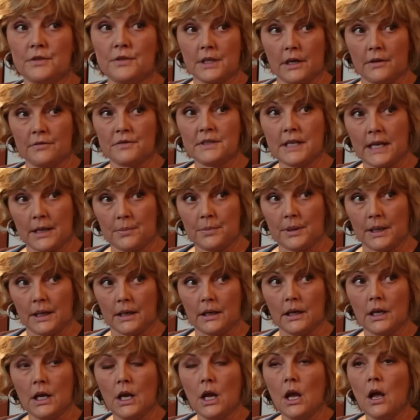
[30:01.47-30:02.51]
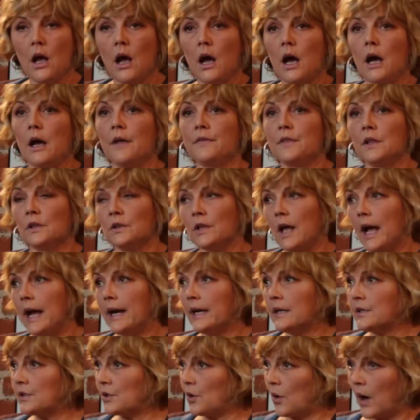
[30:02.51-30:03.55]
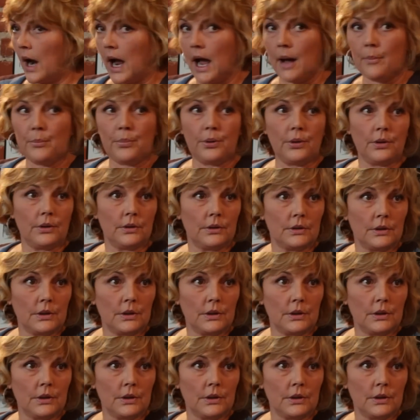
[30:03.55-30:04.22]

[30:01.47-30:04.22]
self-taping. The light is crap.